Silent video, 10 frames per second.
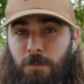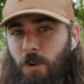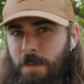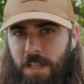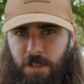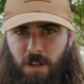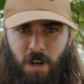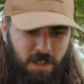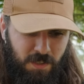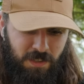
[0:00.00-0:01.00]
format your
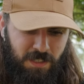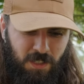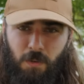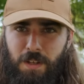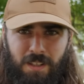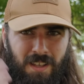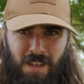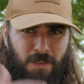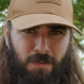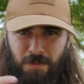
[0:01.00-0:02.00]
card other than going
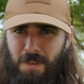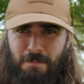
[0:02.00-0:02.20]
through the